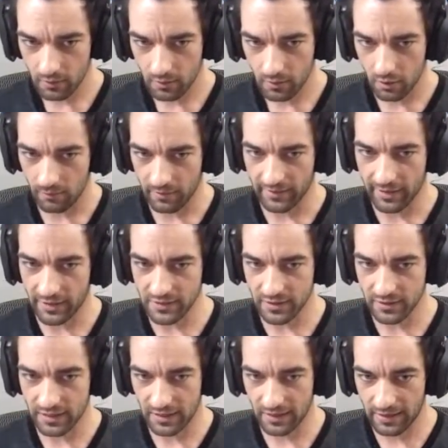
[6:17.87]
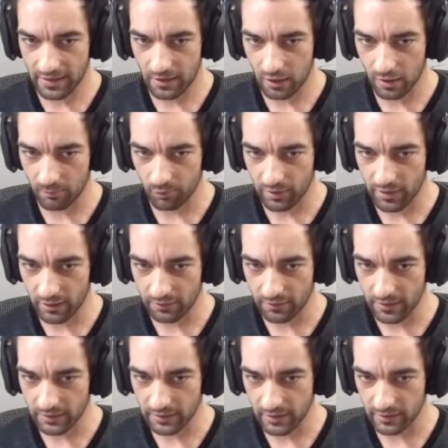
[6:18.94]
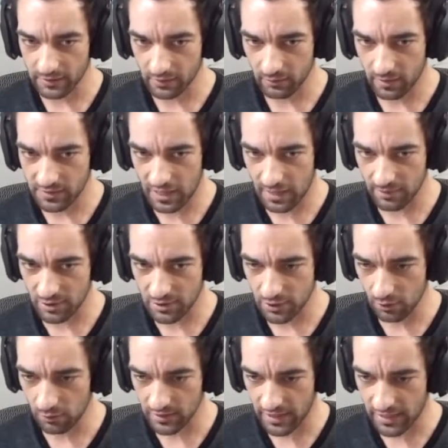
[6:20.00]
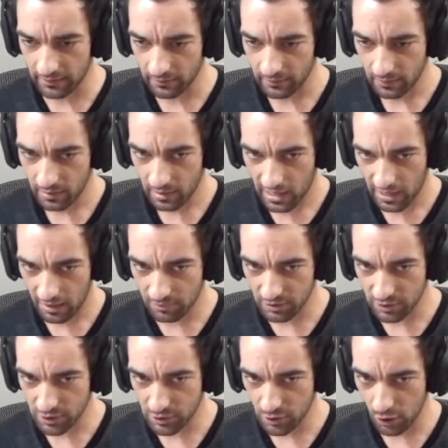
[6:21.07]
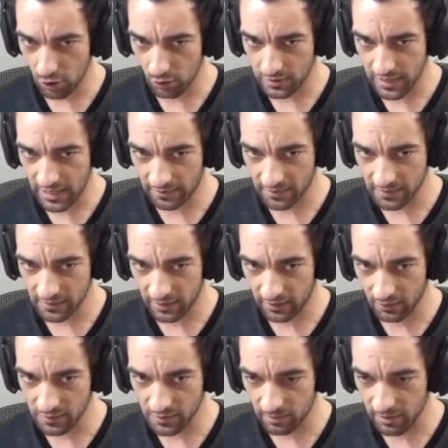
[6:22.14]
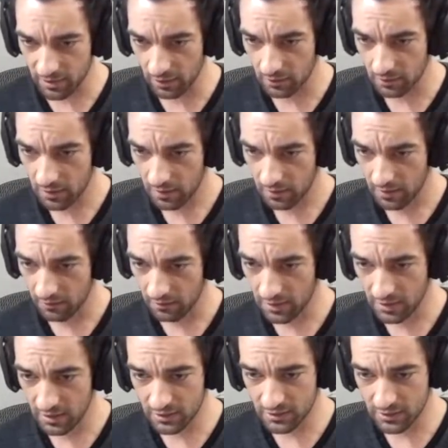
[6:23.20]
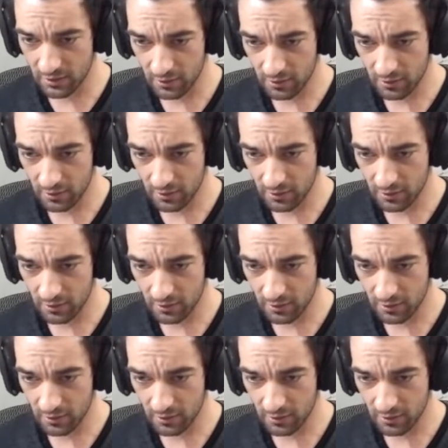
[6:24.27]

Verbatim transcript: Oh, my gosh. Thank God I got a heartburn now. Thank God. Because otherwise, I'd be so dead. I'd be so dead. This guy knows I'm here. There he is.